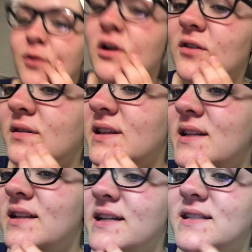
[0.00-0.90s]
They're not
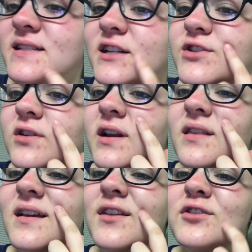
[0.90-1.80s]
really like zits or
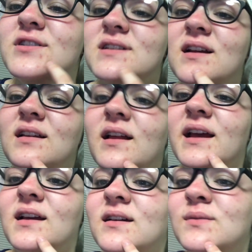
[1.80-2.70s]
anything. They're just kind of
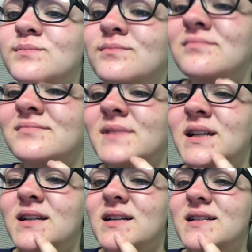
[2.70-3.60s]
like
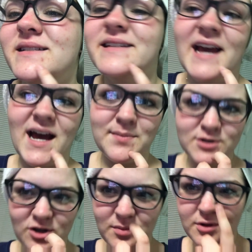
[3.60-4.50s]

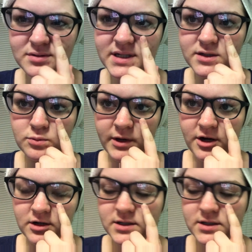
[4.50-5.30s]
scabs almost. It's weird.